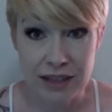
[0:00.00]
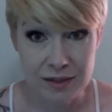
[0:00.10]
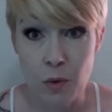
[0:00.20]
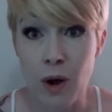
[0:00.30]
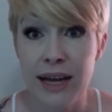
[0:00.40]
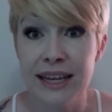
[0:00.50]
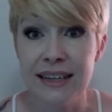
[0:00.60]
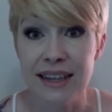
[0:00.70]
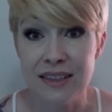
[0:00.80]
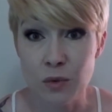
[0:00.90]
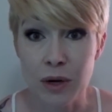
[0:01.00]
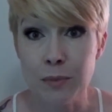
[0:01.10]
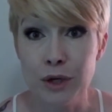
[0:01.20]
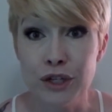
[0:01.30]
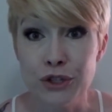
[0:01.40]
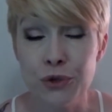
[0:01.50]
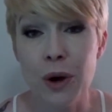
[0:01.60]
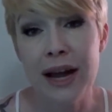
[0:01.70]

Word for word: got some quiet and that's what I'm going to do,